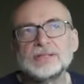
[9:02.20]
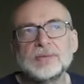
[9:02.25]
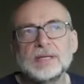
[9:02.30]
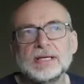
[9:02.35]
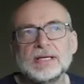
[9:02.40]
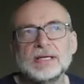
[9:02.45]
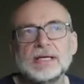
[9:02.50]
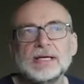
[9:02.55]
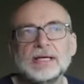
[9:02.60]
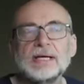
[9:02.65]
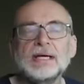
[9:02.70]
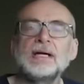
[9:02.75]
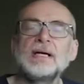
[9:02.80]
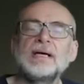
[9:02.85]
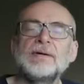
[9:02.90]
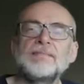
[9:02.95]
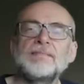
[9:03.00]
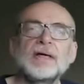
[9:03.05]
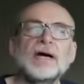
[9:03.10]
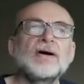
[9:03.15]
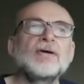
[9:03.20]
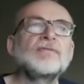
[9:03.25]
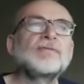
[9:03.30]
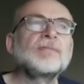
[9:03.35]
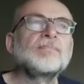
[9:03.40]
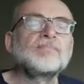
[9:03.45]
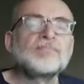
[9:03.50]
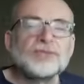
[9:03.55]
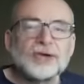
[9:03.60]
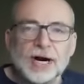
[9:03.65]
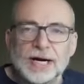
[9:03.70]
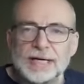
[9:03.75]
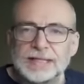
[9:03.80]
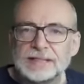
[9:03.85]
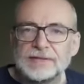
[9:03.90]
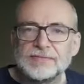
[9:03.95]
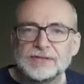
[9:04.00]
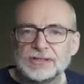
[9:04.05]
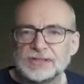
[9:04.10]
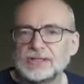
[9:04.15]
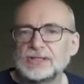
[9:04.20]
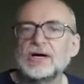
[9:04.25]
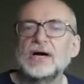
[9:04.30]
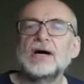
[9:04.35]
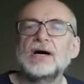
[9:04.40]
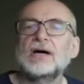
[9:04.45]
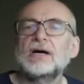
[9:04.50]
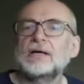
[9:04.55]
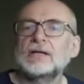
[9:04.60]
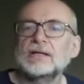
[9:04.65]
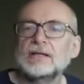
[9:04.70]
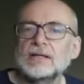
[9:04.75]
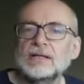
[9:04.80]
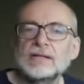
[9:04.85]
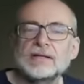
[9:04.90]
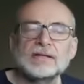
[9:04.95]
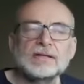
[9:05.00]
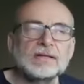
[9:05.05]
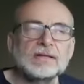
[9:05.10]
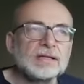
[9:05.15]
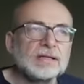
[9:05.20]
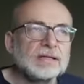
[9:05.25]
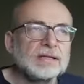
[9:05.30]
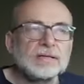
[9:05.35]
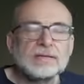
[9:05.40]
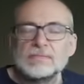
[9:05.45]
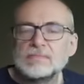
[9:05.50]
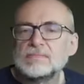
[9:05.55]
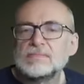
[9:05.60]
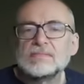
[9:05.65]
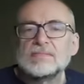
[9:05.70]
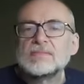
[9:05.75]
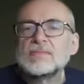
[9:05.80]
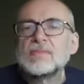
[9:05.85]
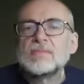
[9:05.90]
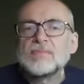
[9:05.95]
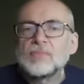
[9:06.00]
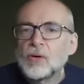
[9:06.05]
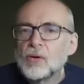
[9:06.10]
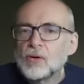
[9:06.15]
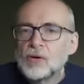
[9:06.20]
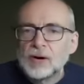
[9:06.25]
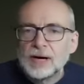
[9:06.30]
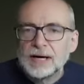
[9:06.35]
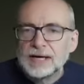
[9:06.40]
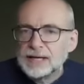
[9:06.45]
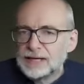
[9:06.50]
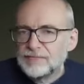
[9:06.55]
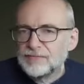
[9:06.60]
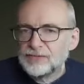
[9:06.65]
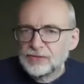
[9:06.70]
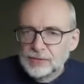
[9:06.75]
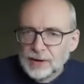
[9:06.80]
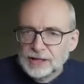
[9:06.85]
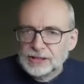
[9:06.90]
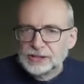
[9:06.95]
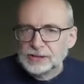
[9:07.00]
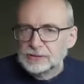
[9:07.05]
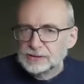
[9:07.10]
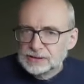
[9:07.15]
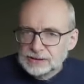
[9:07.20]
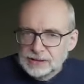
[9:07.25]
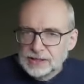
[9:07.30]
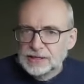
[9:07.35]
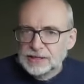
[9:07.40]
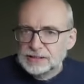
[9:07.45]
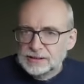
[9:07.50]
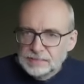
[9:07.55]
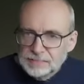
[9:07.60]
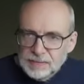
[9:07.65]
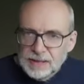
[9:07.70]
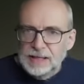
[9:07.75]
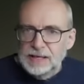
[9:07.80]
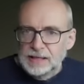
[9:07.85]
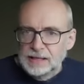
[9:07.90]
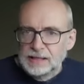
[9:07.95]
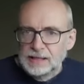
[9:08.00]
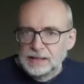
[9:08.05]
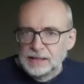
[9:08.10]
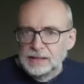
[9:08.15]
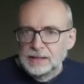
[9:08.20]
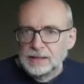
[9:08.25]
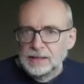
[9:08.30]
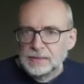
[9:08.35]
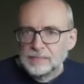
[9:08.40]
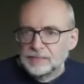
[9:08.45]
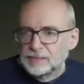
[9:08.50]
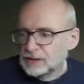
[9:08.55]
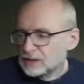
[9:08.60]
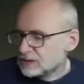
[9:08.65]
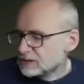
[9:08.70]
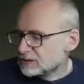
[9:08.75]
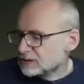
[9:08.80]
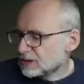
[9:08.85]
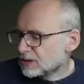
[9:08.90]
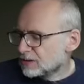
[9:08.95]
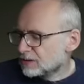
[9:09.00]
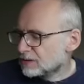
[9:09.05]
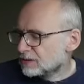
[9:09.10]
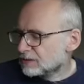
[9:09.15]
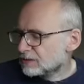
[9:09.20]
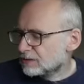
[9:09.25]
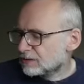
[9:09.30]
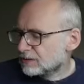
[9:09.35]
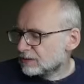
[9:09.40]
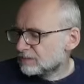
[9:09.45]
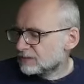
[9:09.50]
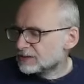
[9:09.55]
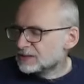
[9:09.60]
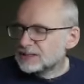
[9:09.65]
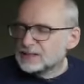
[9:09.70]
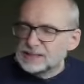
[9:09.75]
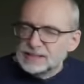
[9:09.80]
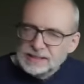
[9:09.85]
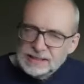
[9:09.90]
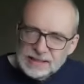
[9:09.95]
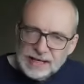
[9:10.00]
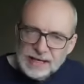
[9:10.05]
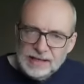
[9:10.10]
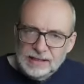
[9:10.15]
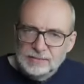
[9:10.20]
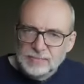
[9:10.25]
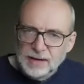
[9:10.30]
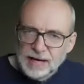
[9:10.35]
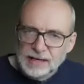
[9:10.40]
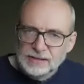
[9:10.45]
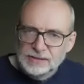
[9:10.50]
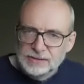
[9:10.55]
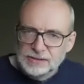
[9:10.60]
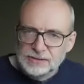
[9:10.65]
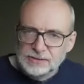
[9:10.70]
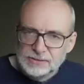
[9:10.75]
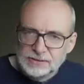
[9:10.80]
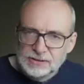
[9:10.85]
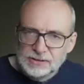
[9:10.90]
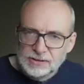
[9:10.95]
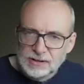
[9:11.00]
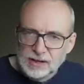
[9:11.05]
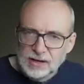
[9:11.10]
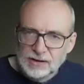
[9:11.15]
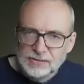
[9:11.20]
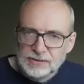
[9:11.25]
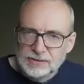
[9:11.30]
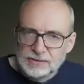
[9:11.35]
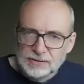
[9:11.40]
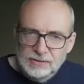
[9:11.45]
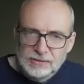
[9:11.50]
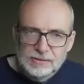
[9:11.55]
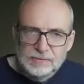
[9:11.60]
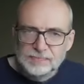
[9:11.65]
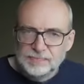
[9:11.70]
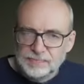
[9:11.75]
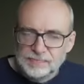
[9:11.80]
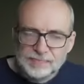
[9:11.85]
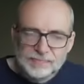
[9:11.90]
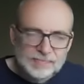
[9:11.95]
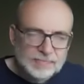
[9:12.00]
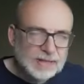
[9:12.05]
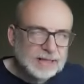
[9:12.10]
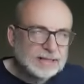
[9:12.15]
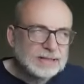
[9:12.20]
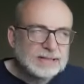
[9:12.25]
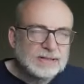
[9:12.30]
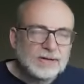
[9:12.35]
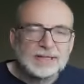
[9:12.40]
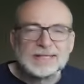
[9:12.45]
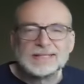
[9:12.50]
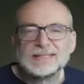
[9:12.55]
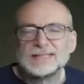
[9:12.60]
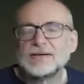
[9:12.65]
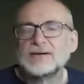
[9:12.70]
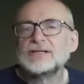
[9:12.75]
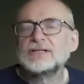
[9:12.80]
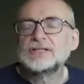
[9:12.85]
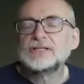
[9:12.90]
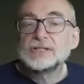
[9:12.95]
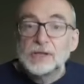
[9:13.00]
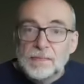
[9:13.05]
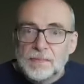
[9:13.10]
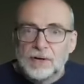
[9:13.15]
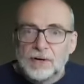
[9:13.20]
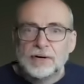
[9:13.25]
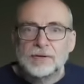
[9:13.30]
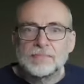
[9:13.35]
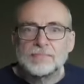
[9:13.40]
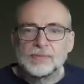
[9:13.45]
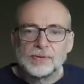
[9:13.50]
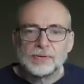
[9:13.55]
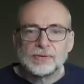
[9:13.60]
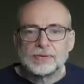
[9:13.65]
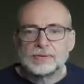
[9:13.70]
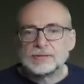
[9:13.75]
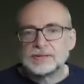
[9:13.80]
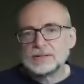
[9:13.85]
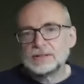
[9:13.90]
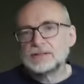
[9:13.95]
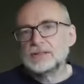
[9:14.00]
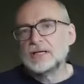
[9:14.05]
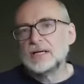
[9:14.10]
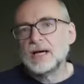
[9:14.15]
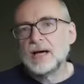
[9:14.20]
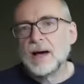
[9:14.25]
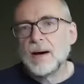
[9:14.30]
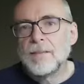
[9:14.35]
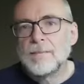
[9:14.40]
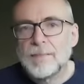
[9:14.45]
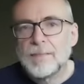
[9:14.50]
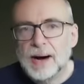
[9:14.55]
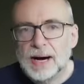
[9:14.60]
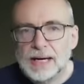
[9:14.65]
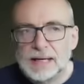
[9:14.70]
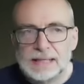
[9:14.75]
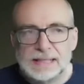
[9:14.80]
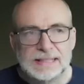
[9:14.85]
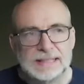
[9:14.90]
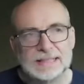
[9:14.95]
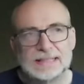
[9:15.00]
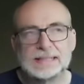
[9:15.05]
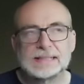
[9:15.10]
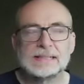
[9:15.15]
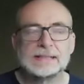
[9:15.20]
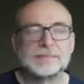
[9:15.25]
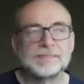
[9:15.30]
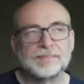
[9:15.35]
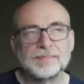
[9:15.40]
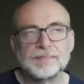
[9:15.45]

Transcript: speaking, the brighter the star, the more influential it's going to be. So, you know, this is a second magnitude star. It's not necessarily super important, but,